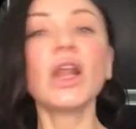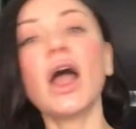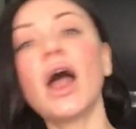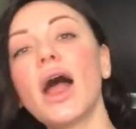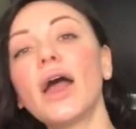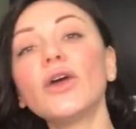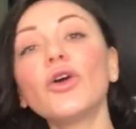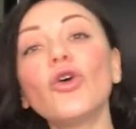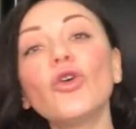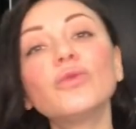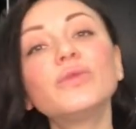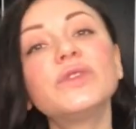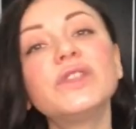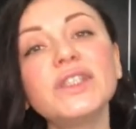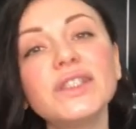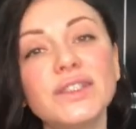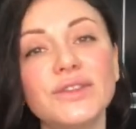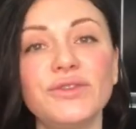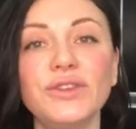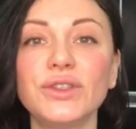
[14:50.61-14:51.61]
I hope
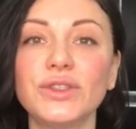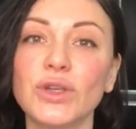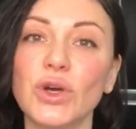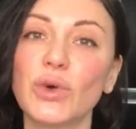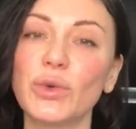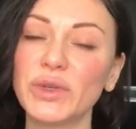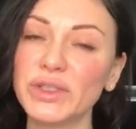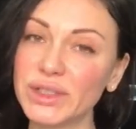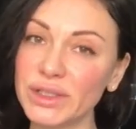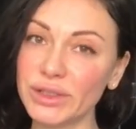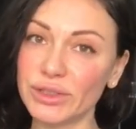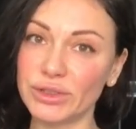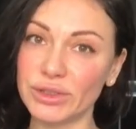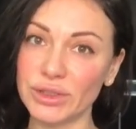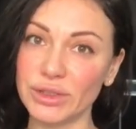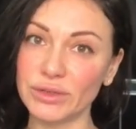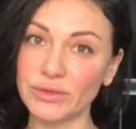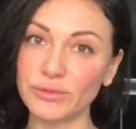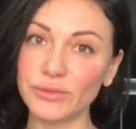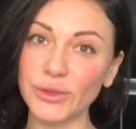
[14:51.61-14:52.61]
this video was
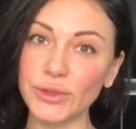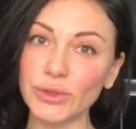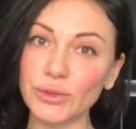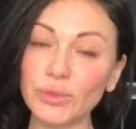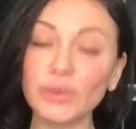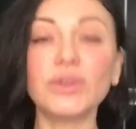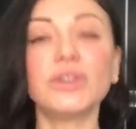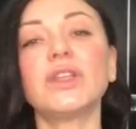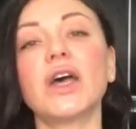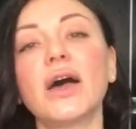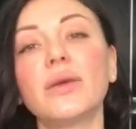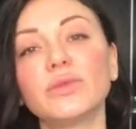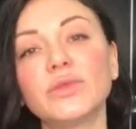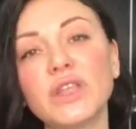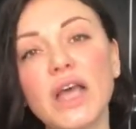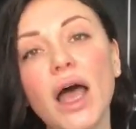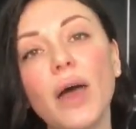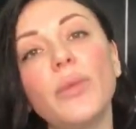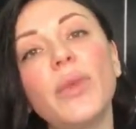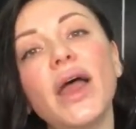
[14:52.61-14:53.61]
interesting for you. Thumbs
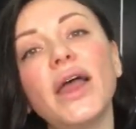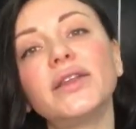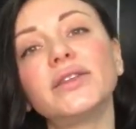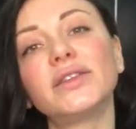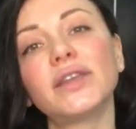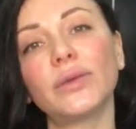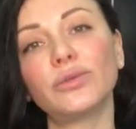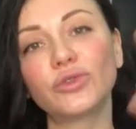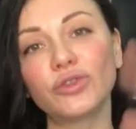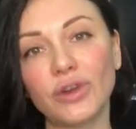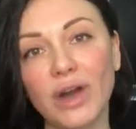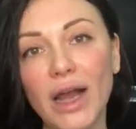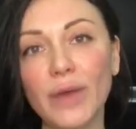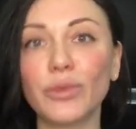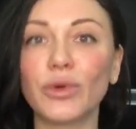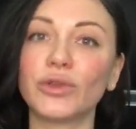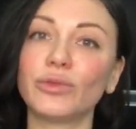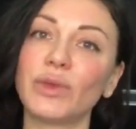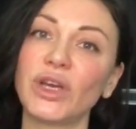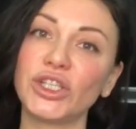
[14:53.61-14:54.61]
up and subscribe
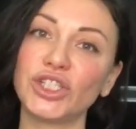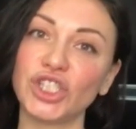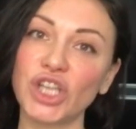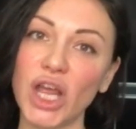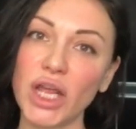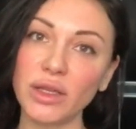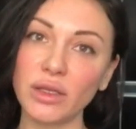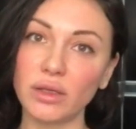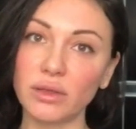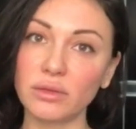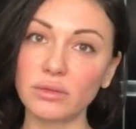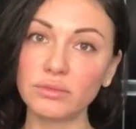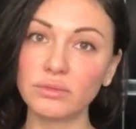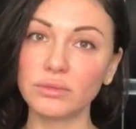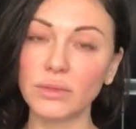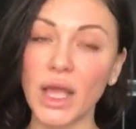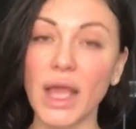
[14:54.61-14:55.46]
on my channel.